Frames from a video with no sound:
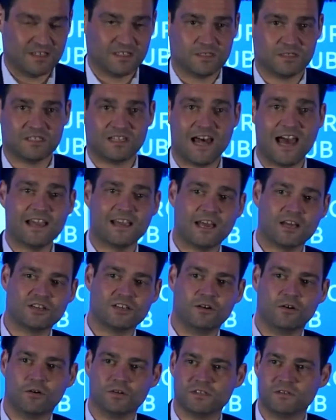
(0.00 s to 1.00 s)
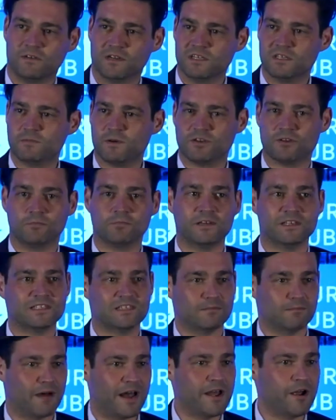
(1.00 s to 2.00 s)
Slack actually holds a very special
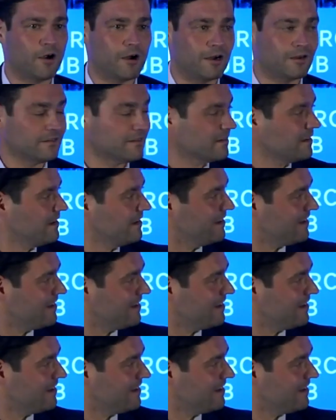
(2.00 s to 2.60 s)
place in my heart.